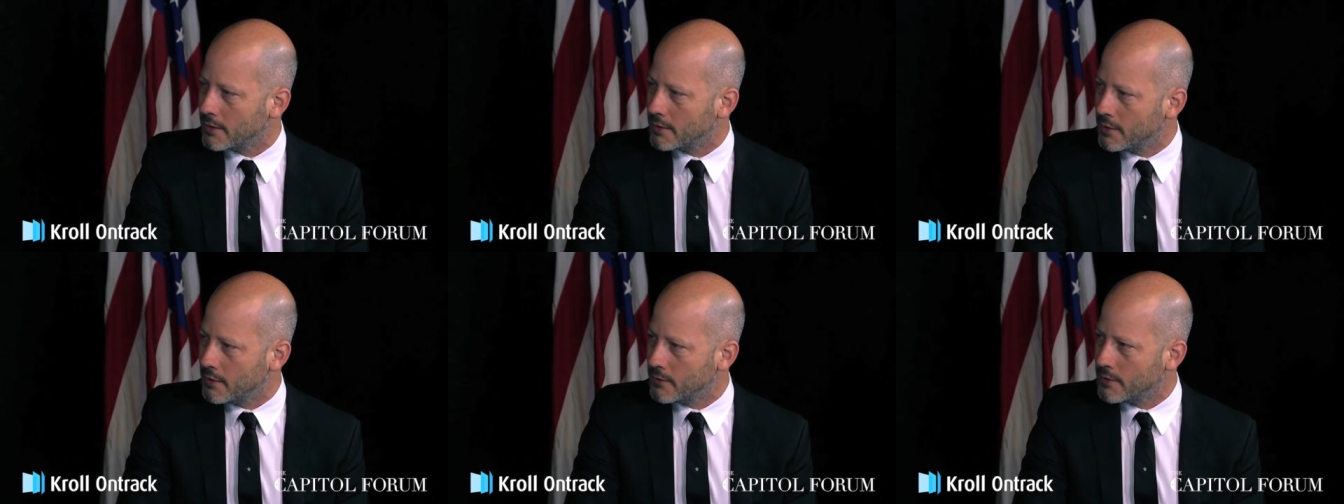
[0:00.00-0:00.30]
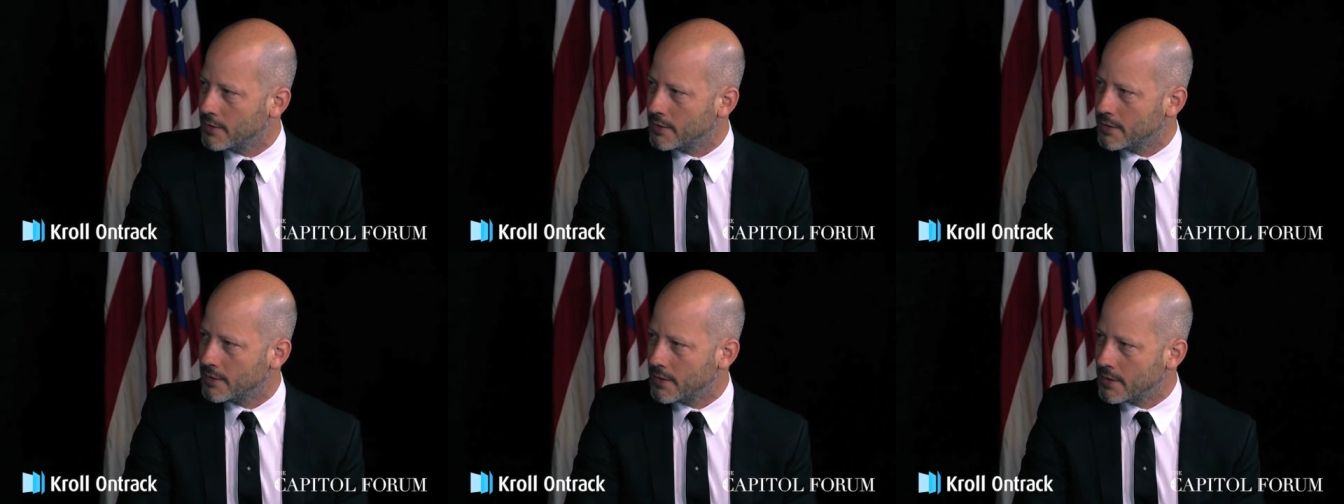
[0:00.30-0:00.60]
you know
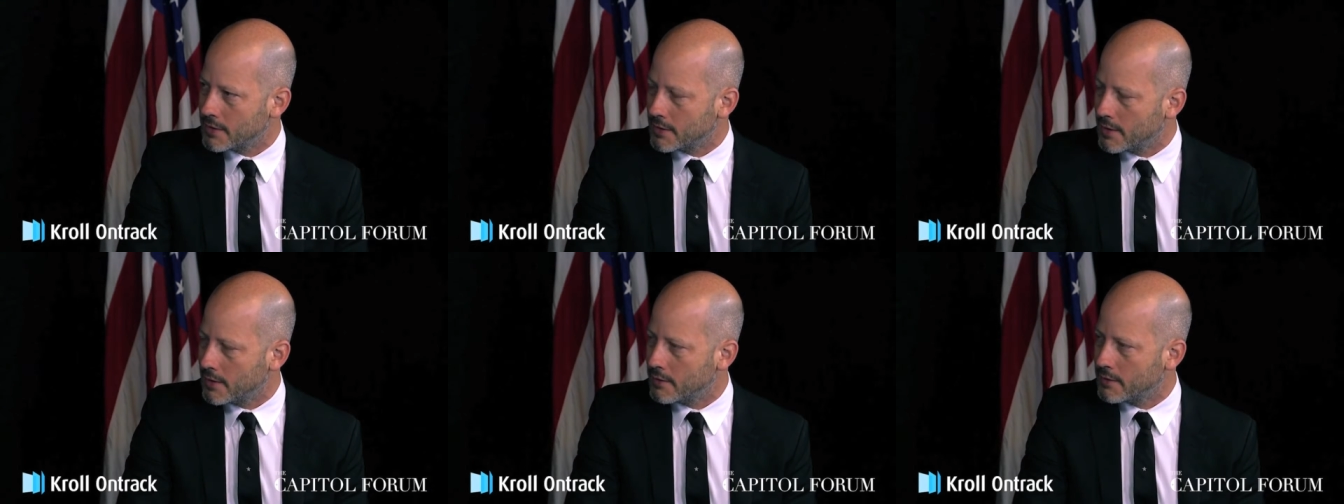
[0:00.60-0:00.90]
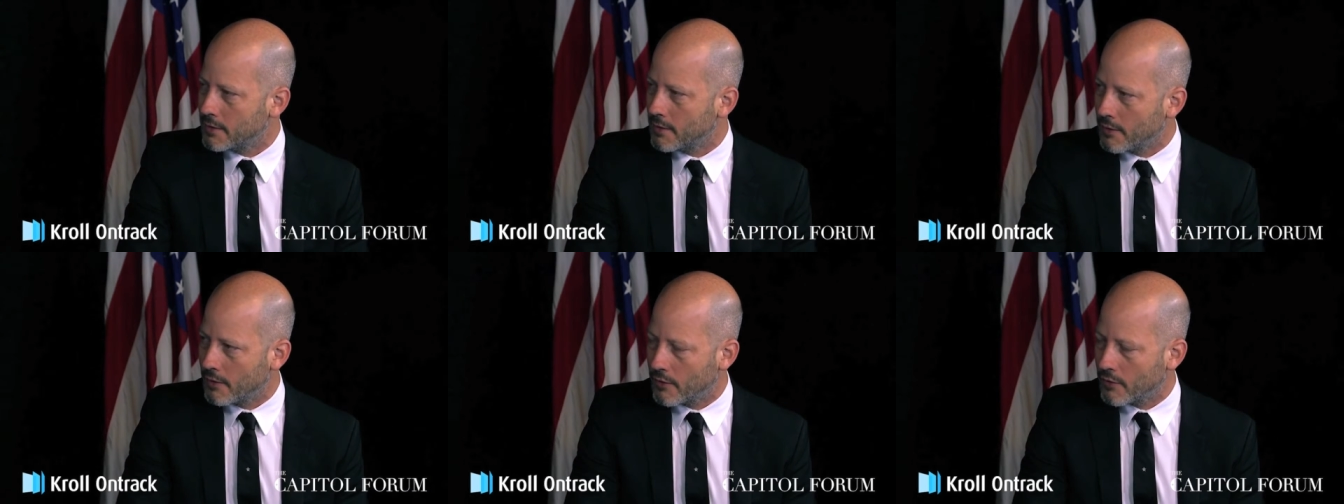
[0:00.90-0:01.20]
consistent
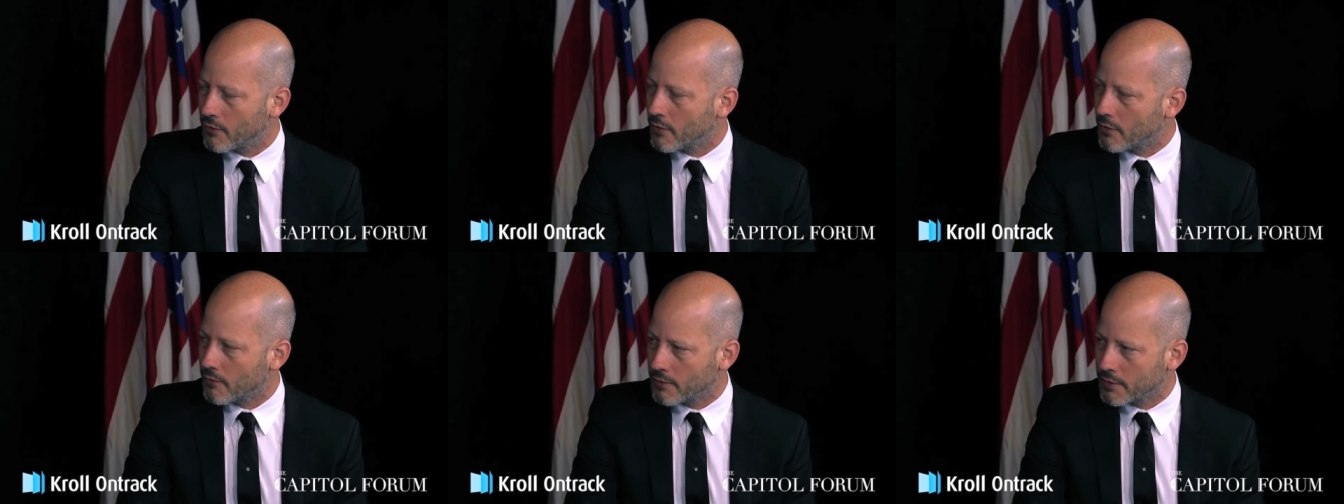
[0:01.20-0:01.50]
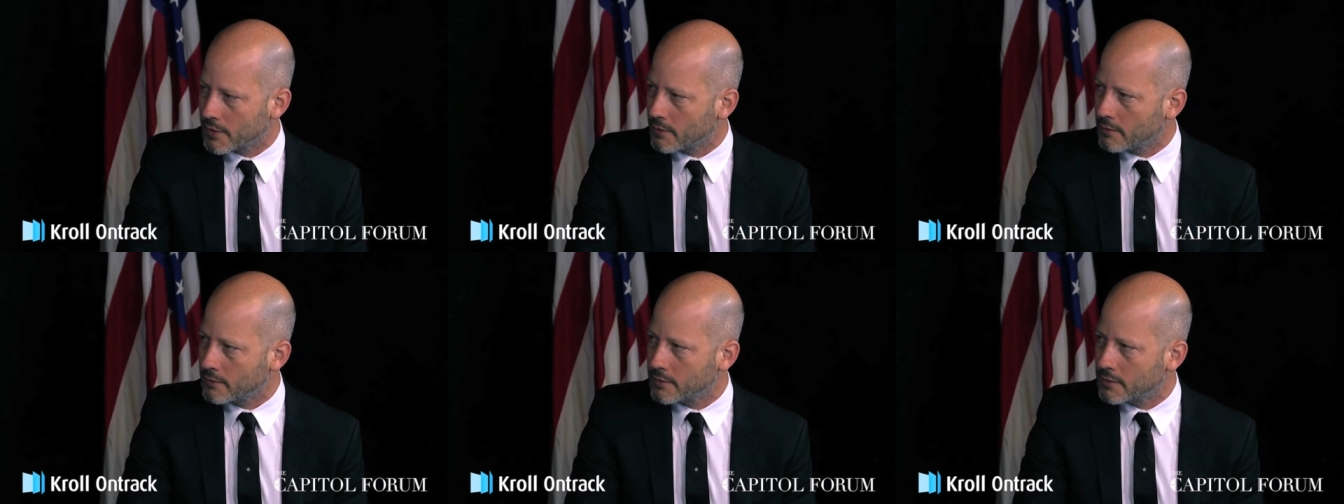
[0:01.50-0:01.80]
and thorough
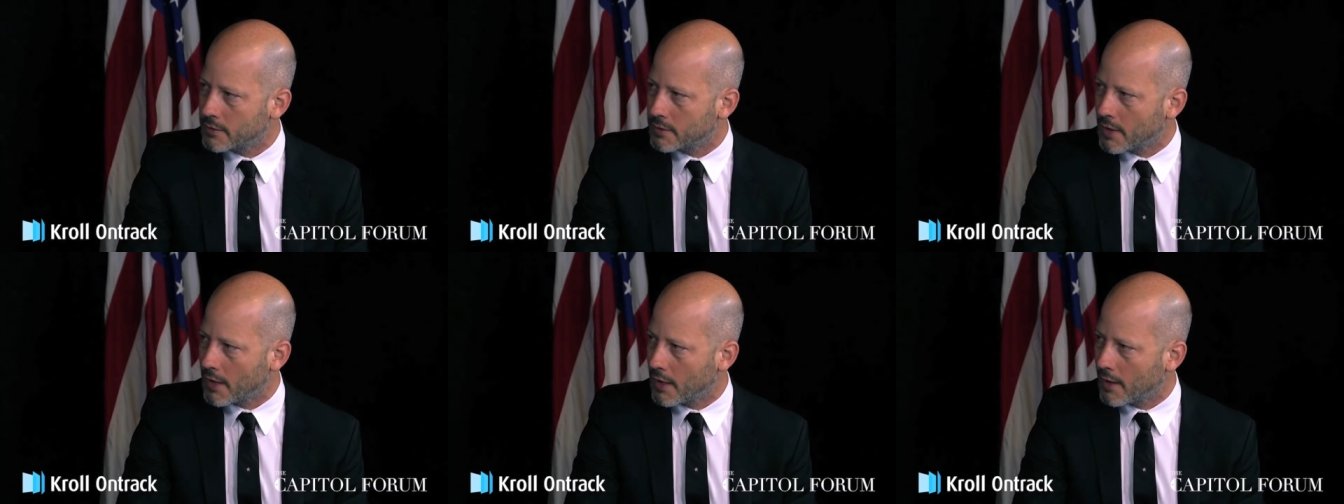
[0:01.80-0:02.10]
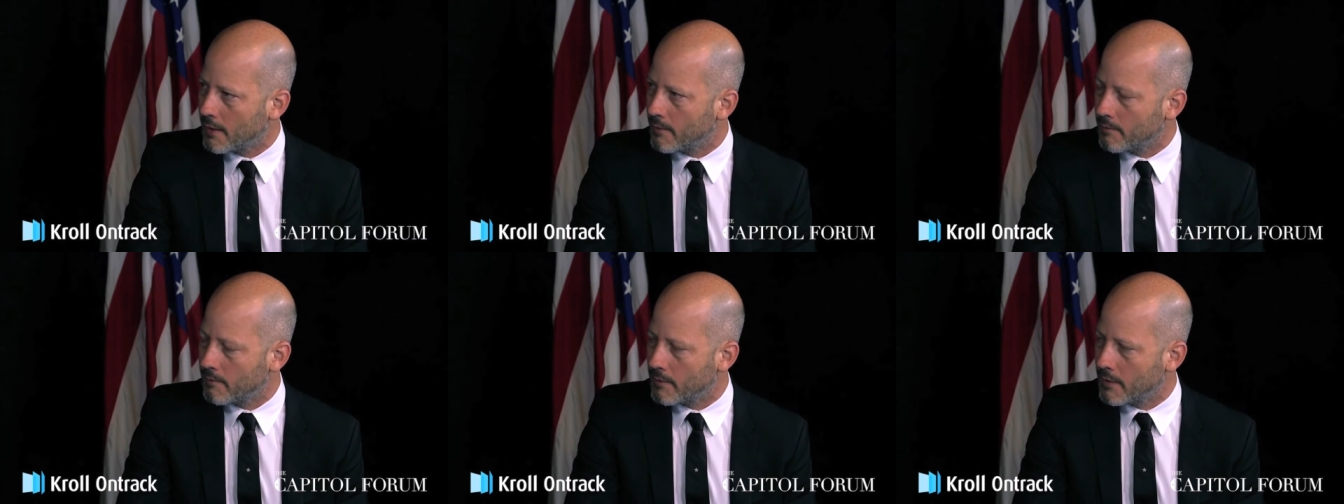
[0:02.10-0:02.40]
results
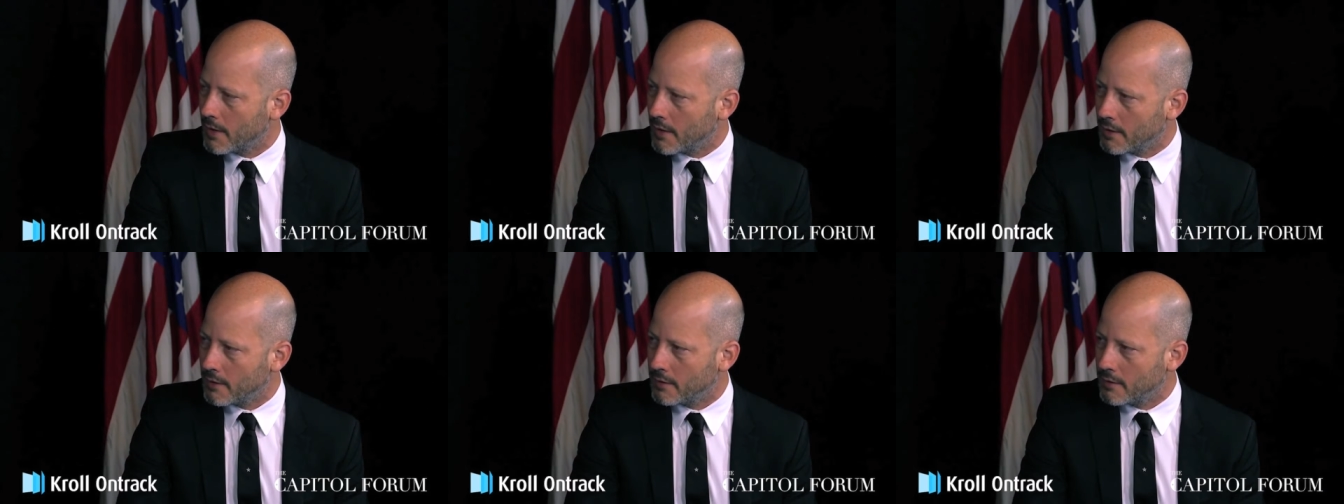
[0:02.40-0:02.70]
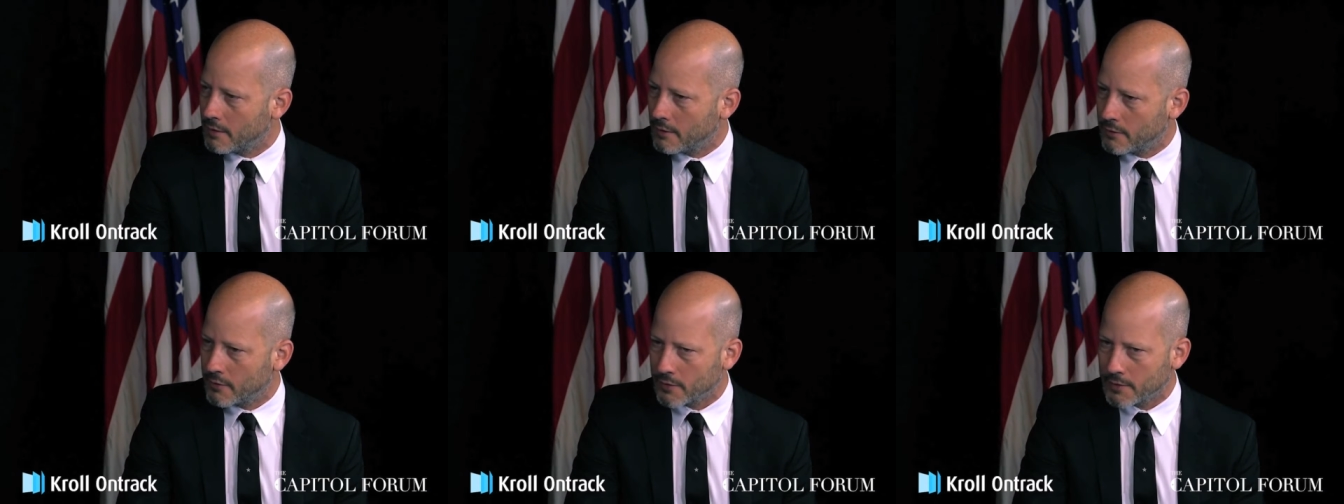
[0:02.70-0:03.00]
um,
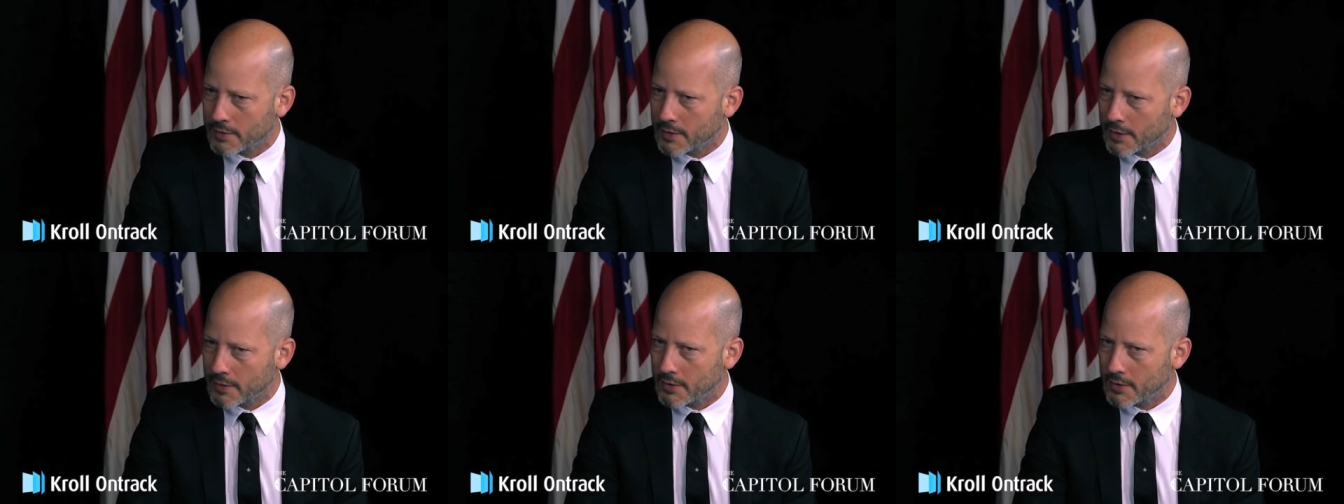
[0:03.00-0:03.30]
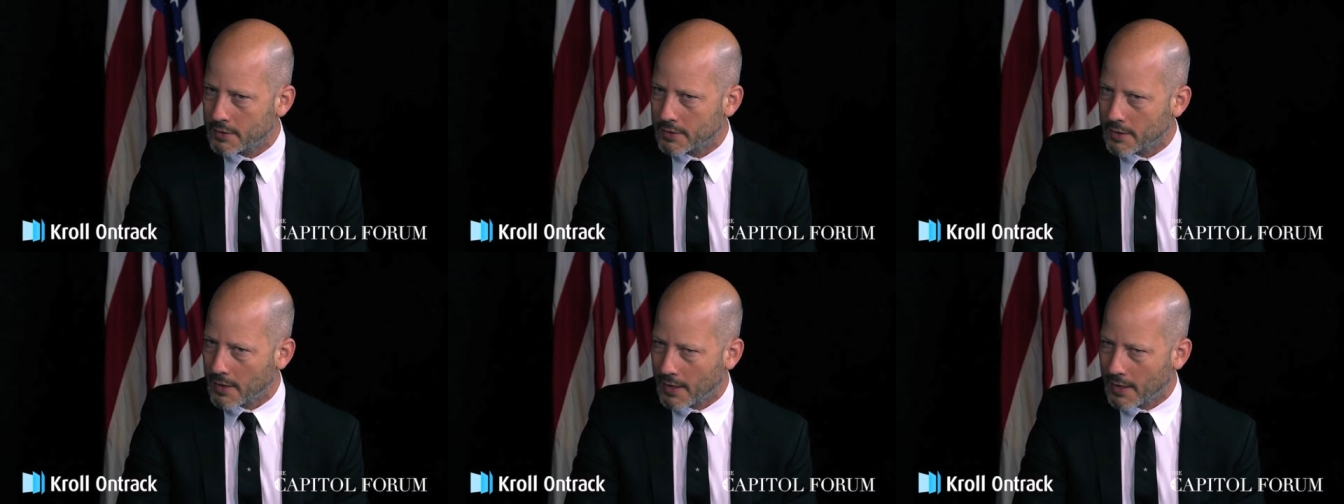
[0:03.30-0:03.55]
in jurisdictions.